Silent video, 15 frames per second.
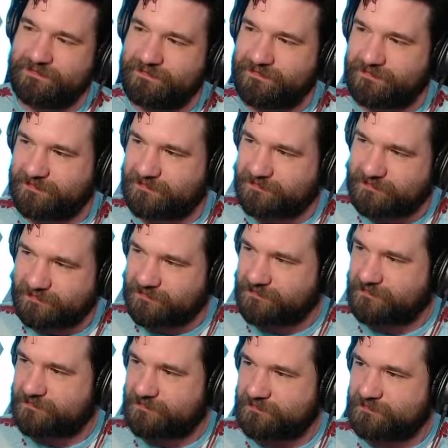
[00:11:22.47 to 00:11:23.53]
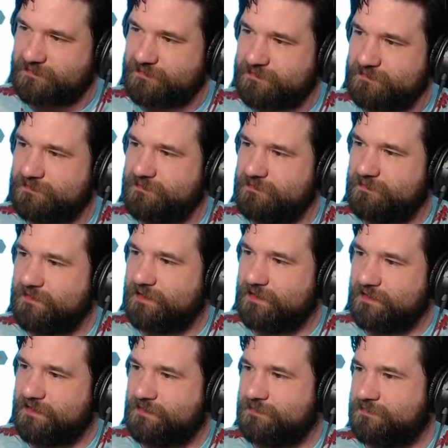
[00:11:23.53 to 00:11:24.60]

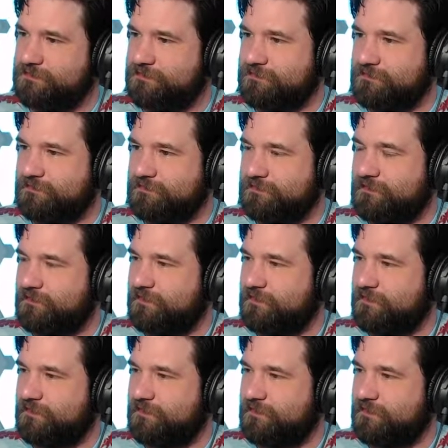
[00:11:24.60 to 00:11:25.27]
(no one is talking)